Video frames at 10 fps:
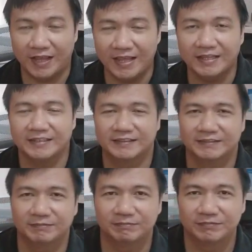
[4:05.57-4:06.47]
Okay?
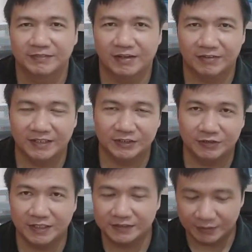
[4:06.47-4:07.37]
Alright,
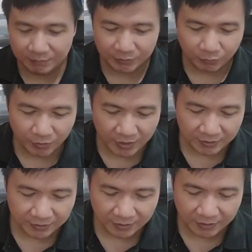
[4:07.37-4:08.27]
so that's number
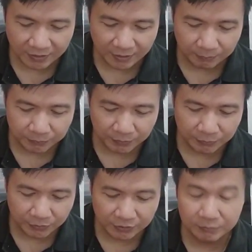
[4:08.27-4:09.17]
one.
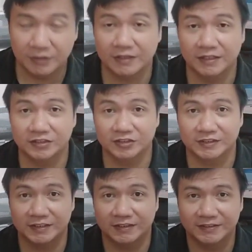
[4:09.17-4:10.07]
Improve your
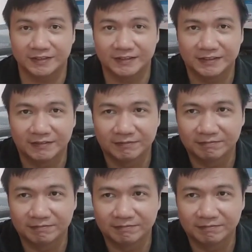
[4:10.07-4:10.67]
communication skills.